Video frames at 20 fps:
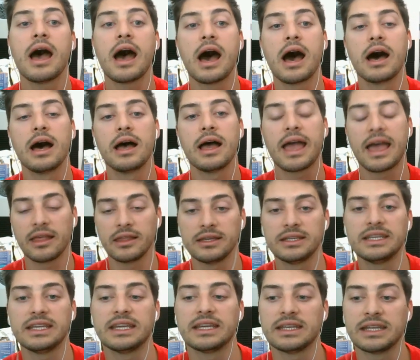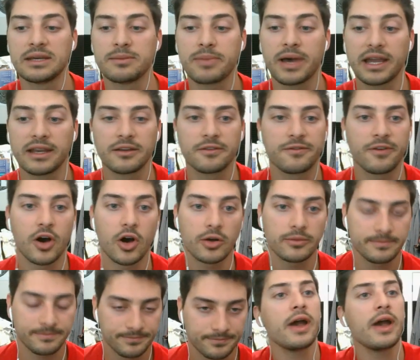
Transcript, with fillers: uh, LED in it by default.